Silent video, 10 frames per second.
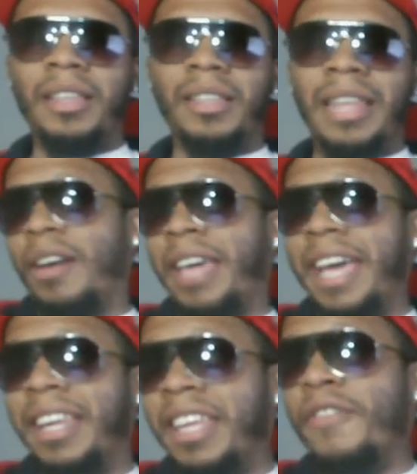now
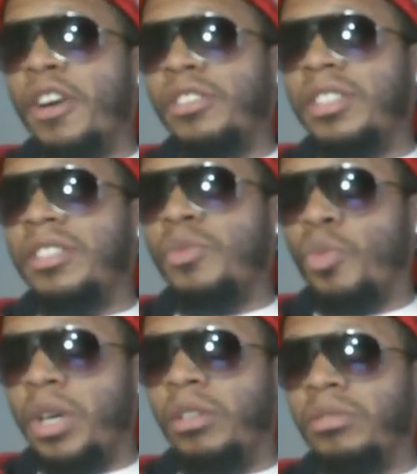K D versus
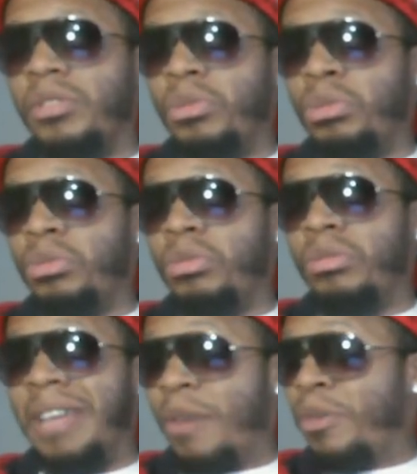Wilt.
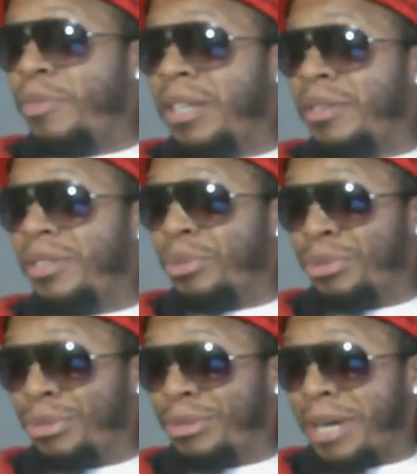Ooh, that would be a
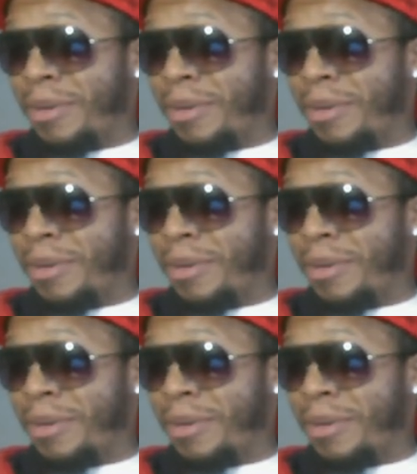ooh.